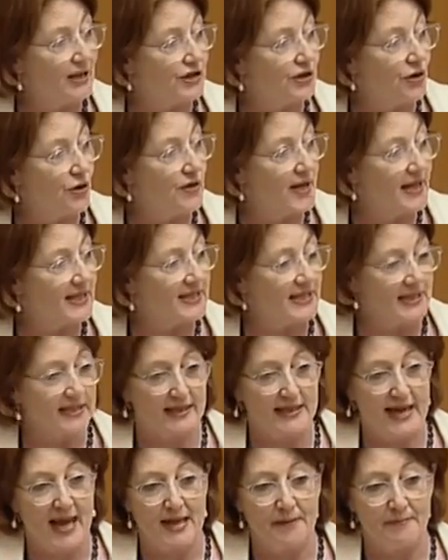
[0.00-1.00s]
so that
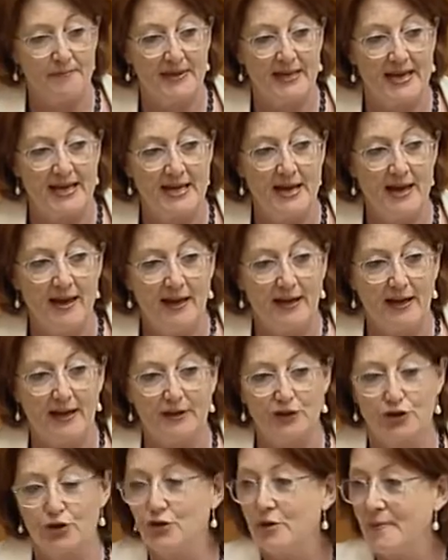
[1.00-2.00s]
it can be uh,
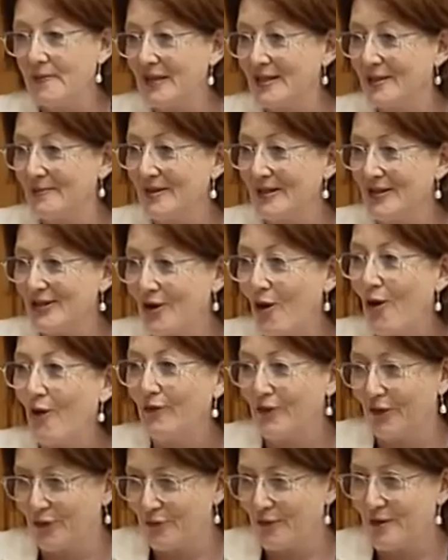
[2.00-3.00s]
to the betterment of
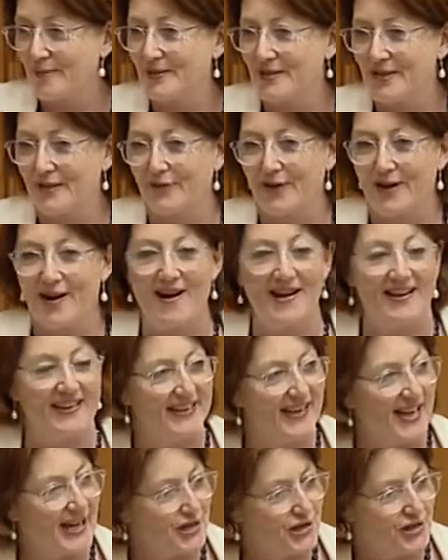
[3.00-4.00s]
the three Pacific
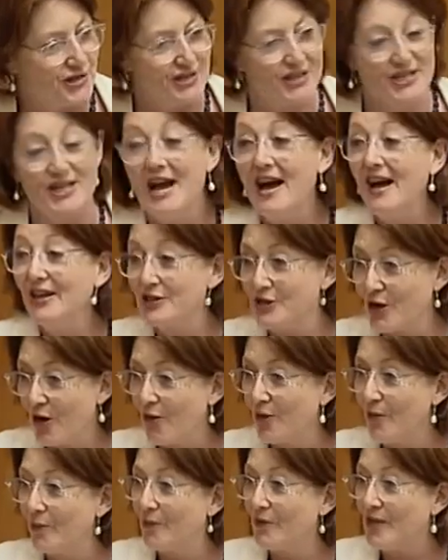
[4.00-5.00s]
Island nations.
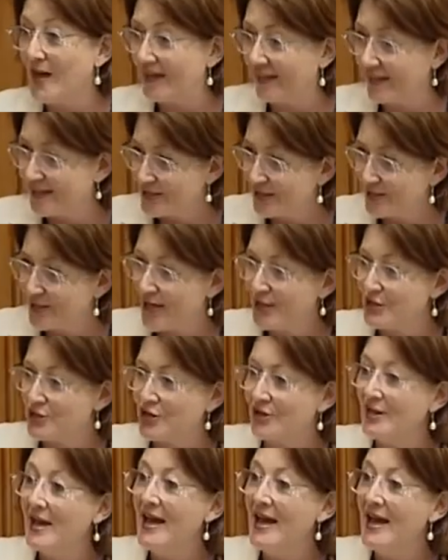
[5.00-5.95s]
So without hesitation